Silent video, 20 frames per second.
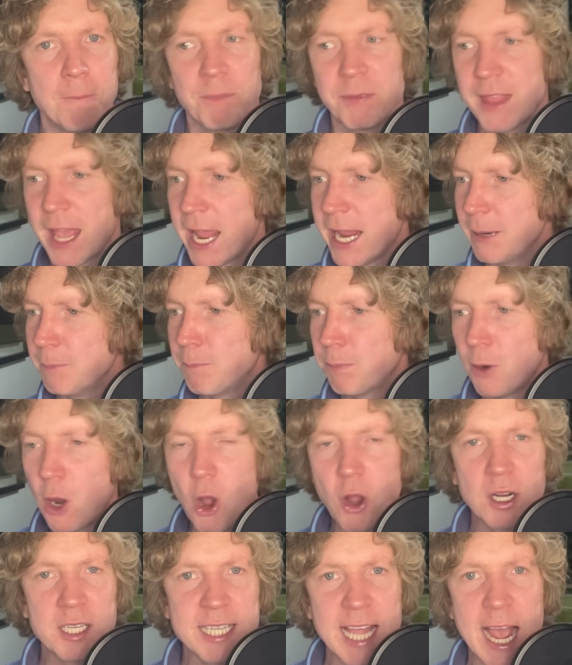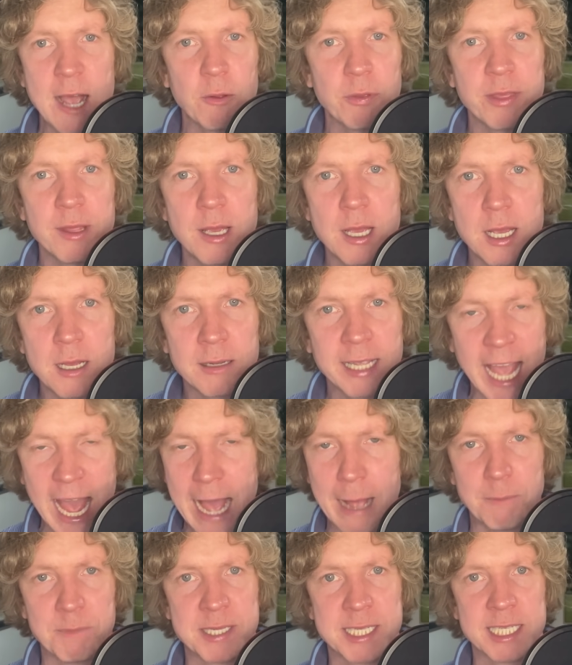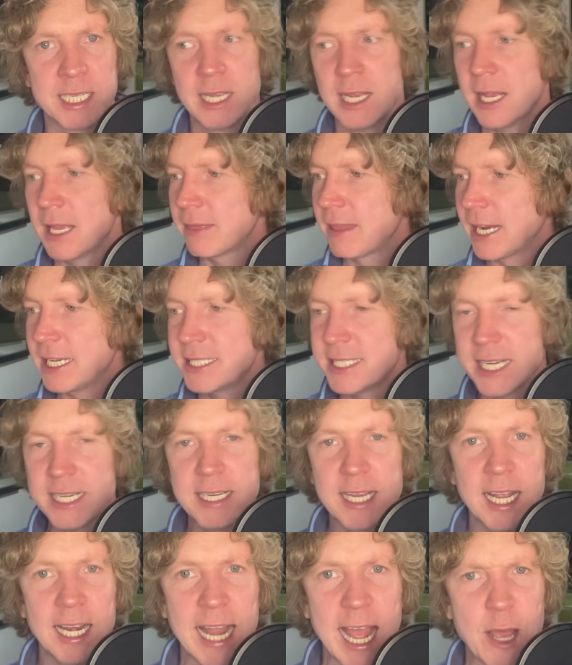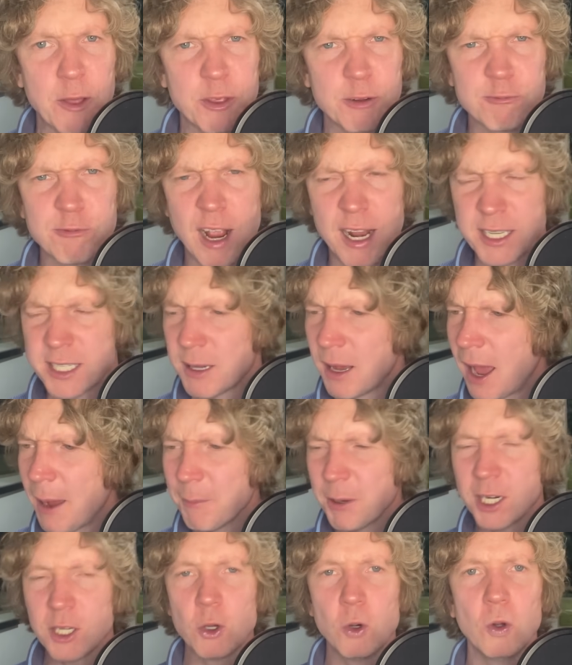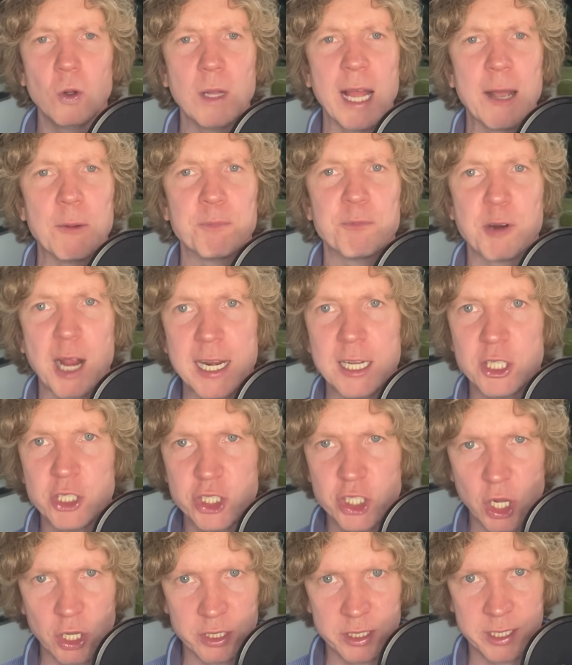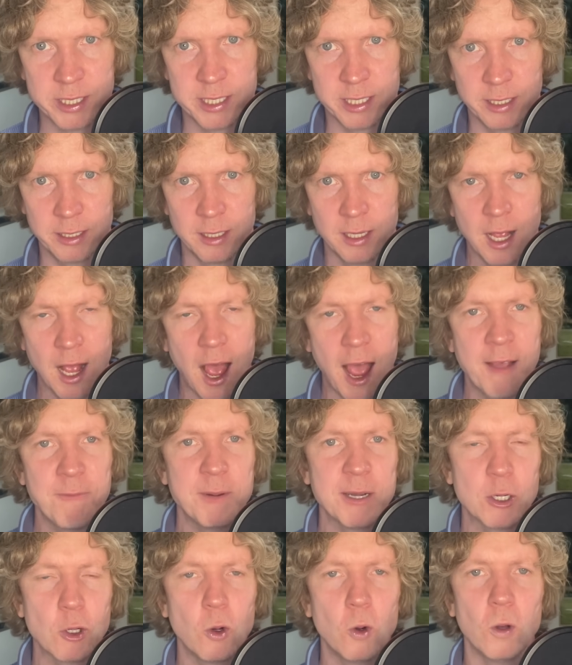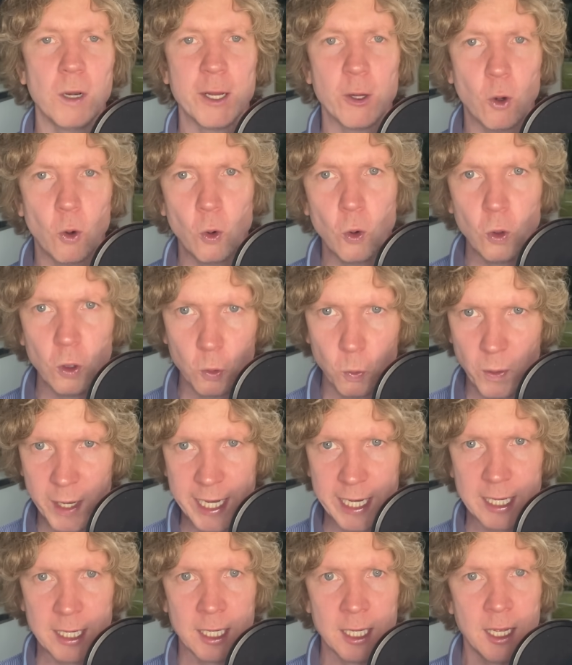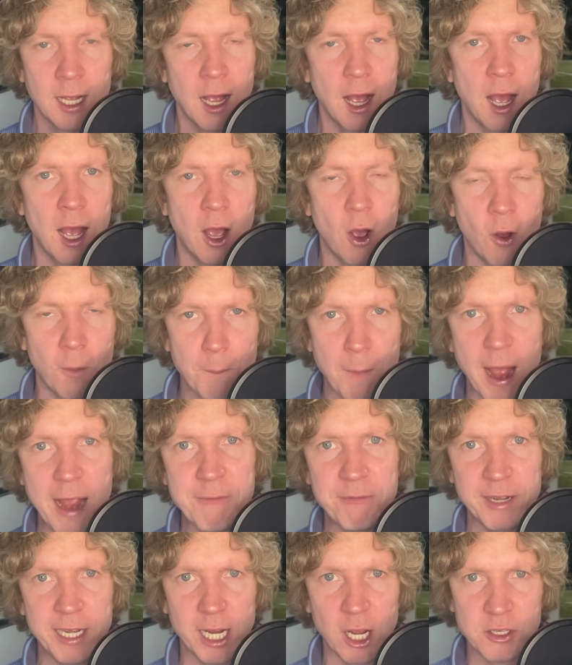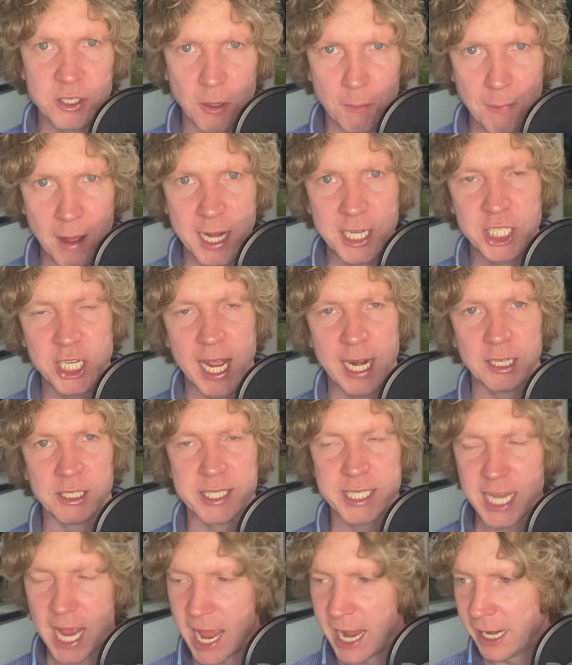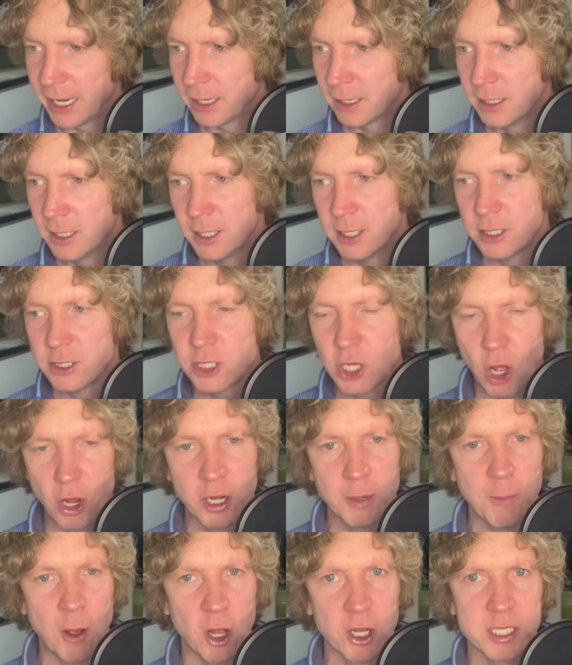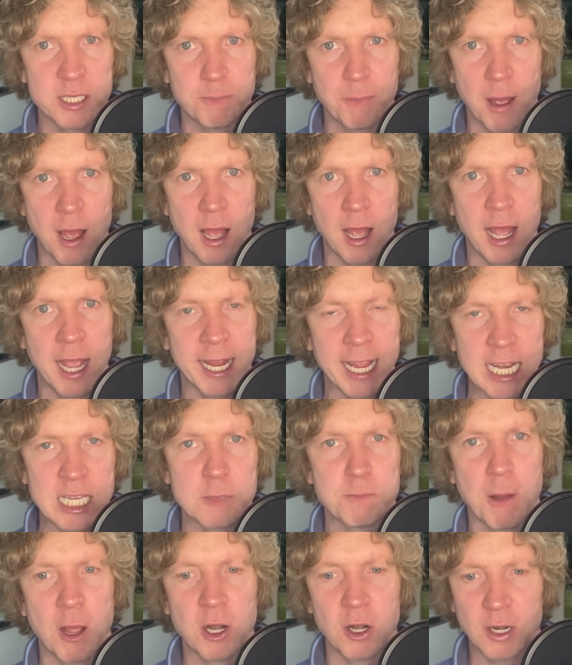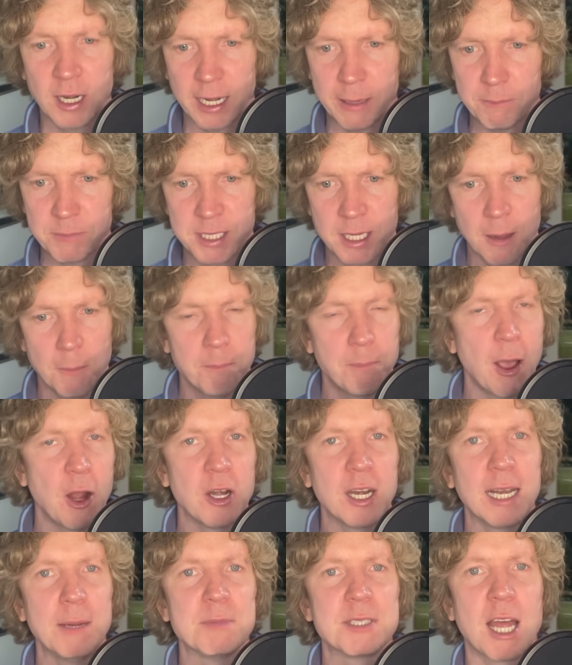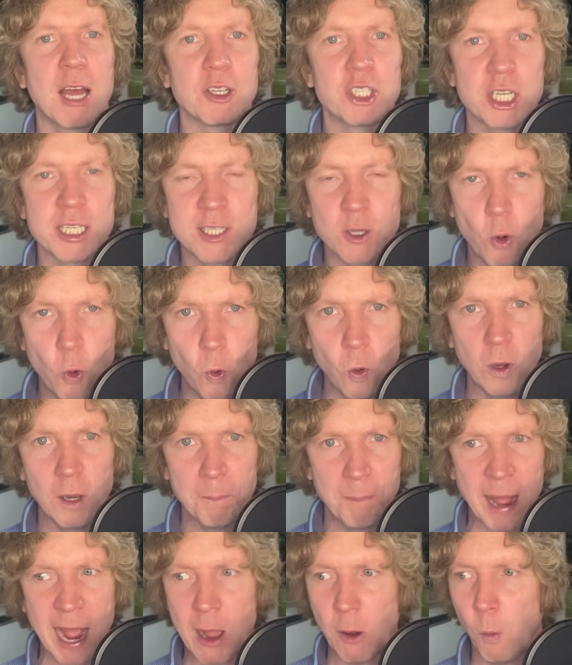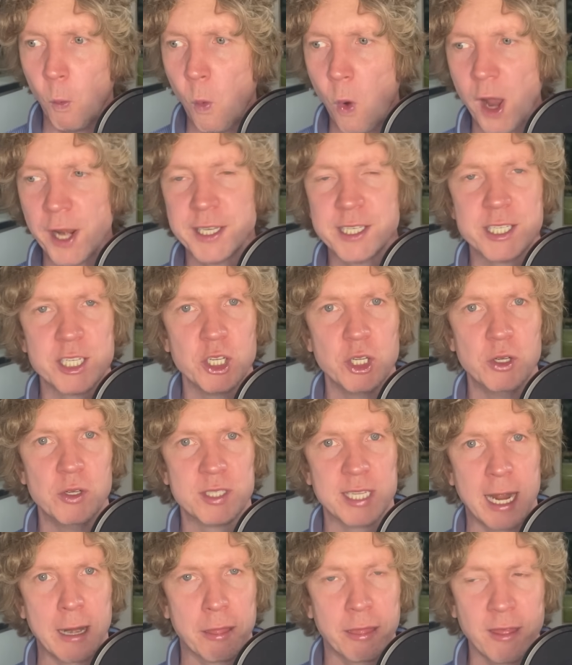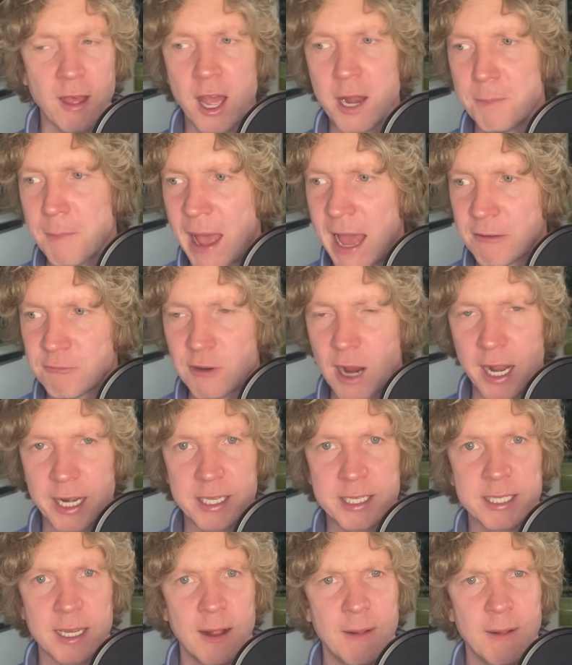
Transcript: They blocked out the gaps. They didn't allow the runs. I'm going to call out Brennan Johnson. I've been calling all week on my videos, on my channel, saying Tottenham Hotspur against Bodo Glimt. Bodo Glimt are just all about 1-2s and third man runs.